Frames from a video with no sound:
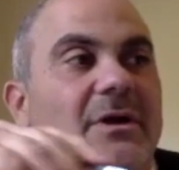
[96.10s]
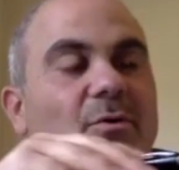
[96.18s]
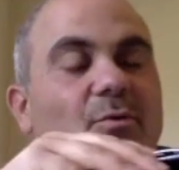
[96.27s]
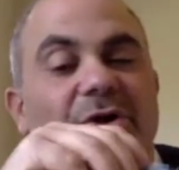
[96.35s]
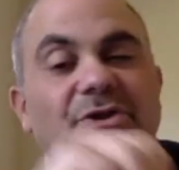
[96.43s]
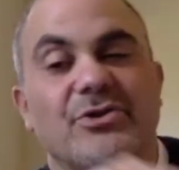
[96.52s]

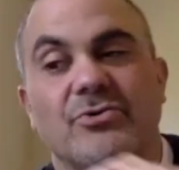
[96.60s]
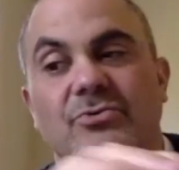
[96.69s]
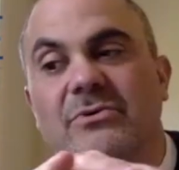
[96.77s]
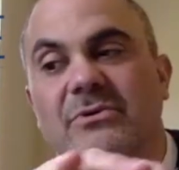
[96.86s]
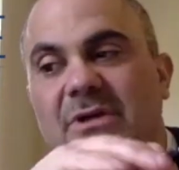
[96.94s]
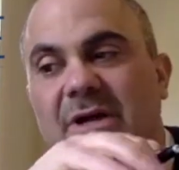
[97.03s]
When
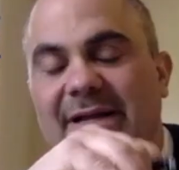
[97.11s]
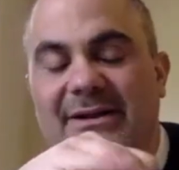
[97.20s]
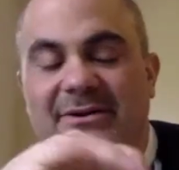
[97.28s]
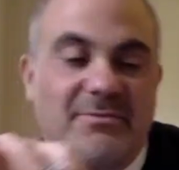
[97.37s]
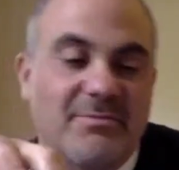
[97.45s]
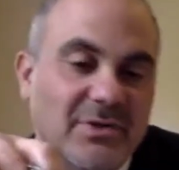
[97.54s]
you got out
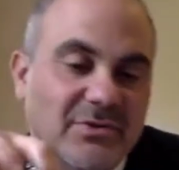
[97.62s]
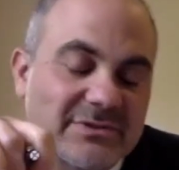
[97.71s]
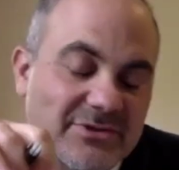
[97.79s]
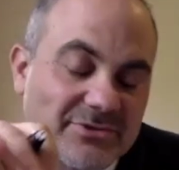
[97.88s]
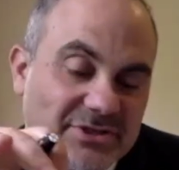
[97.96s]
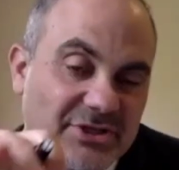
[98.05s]
of the
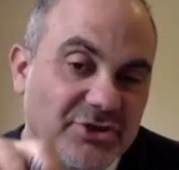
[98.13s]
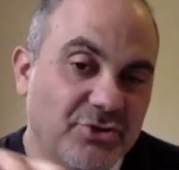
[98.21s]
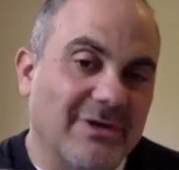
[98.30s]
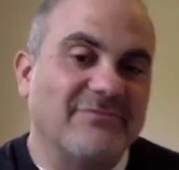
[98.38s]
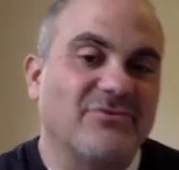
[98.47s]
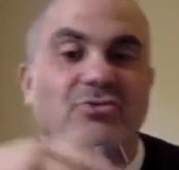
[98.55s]
military, did you
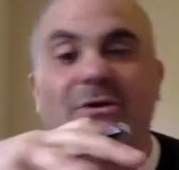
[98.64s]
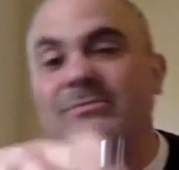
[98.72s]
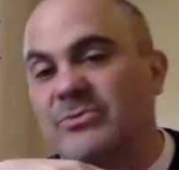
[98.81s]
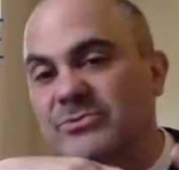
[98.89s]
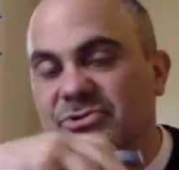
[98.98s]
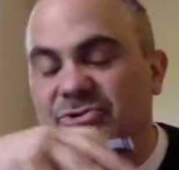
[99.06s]
have
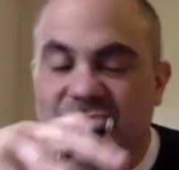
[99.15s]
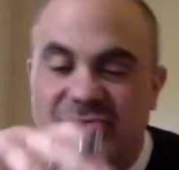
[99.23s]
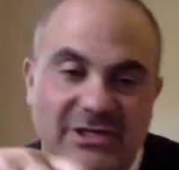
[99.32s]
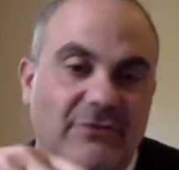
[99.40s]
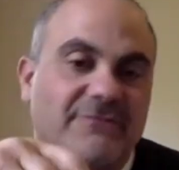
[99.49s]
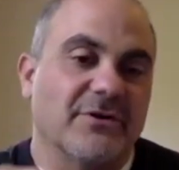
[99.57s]
troubles
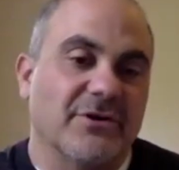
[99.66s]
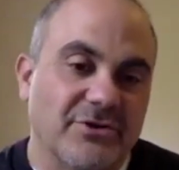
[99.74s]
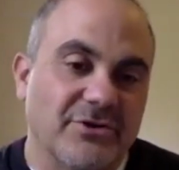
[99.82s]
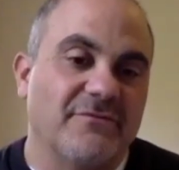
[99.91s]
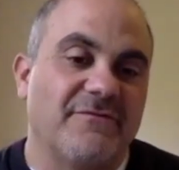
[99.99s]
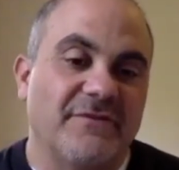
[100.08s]
yourself, or did
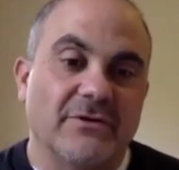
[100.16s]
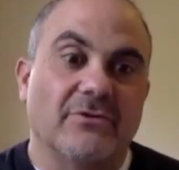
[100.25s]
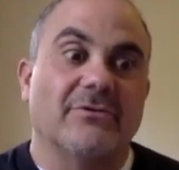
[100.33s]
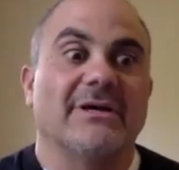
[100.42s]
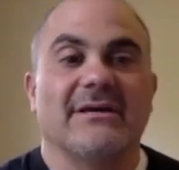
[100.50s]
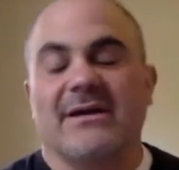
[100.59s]
you feel
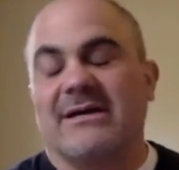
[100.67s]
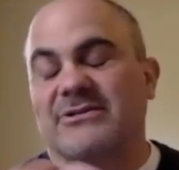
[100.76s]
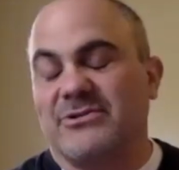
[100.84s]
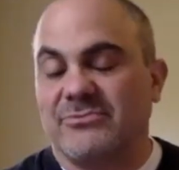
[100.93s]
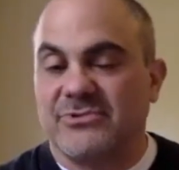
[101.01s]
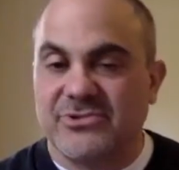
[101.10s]
like, gosh,
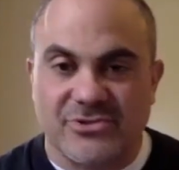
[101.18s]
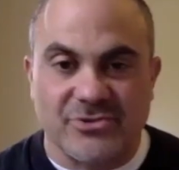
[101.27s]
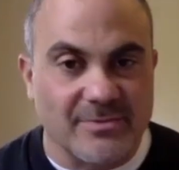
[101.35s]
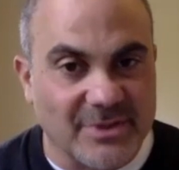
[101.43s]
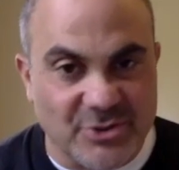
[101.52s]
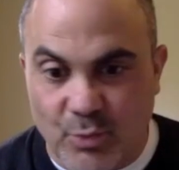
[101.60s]
it was just so
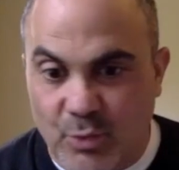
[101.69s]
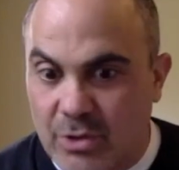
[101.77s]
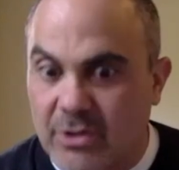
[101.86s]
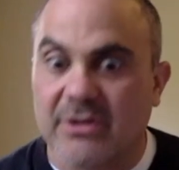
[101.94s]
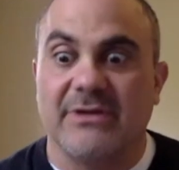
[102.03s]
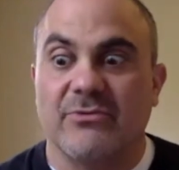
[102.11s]
much
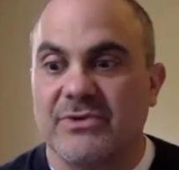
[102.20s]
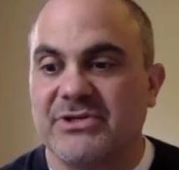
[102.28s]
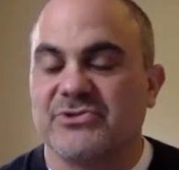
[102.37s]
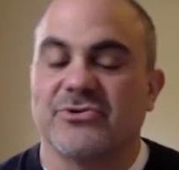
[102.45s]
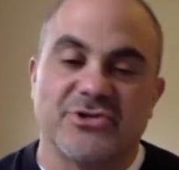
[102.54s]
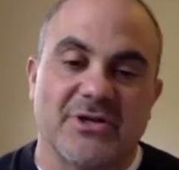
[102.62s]
work and
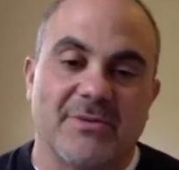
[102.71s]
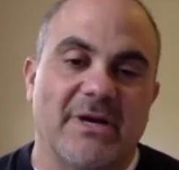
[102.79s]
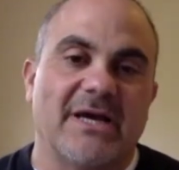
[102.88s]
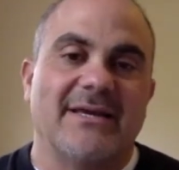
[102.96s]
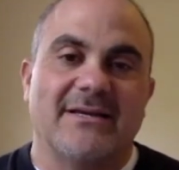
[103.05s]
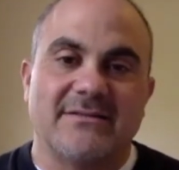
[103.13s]
research on
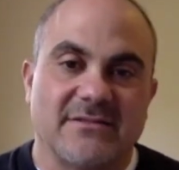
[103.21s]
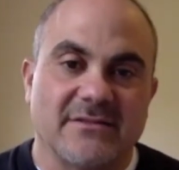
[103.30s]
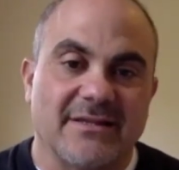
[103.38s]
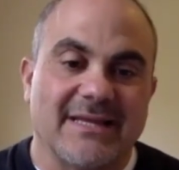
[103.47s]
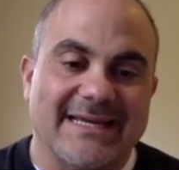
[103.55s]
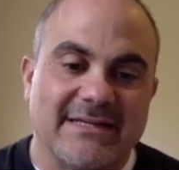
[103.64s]
my end to
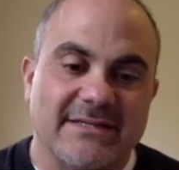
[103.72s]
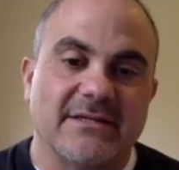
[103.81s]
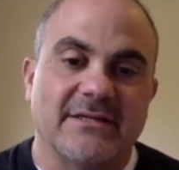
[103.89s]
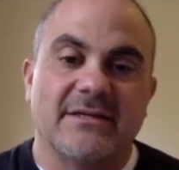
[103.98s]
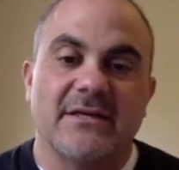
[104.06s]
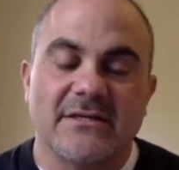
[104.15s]
land
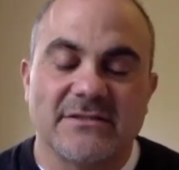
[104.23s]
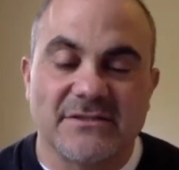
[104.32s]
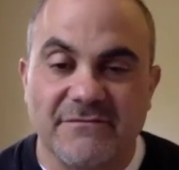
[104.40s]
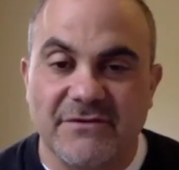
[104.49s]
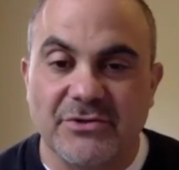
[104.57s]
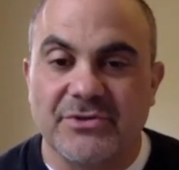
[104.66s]
a
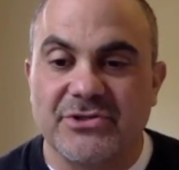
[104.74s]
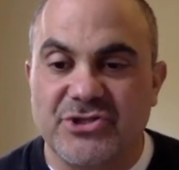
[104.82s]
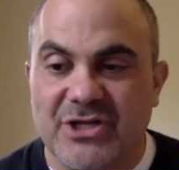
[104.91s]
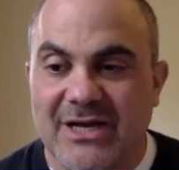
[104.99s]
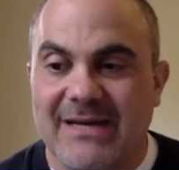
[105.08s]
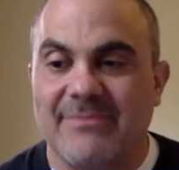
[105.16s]
civilian
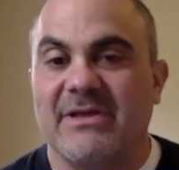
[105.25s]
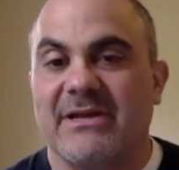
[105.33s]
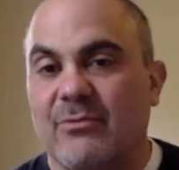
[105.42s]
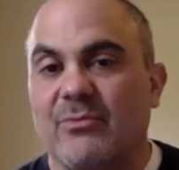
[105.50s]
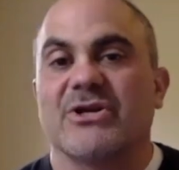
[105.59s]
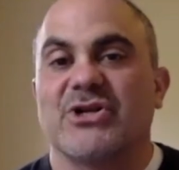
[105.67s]
job that I
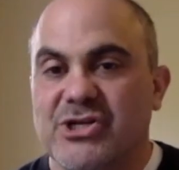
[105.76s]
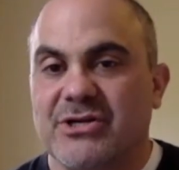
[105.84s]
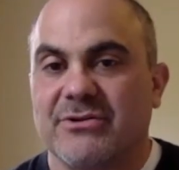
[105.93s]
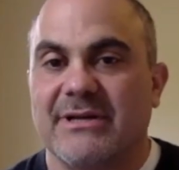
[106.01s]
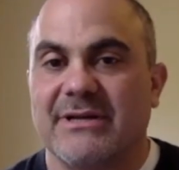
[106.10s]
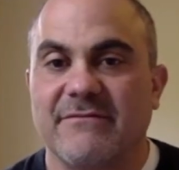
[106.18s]
want to
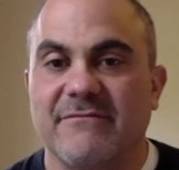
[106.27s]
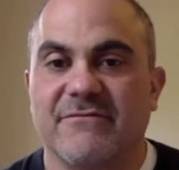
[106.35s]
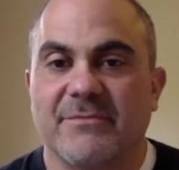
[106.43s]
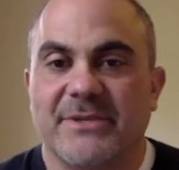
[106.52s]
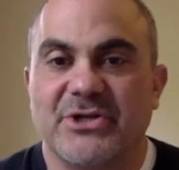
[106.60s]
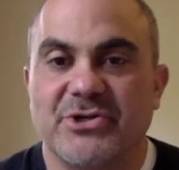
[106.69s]
share that
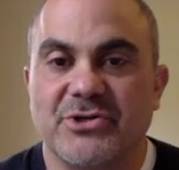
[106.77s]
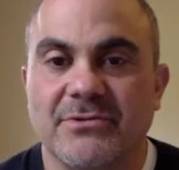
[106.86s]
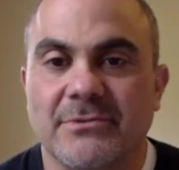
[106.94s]
information?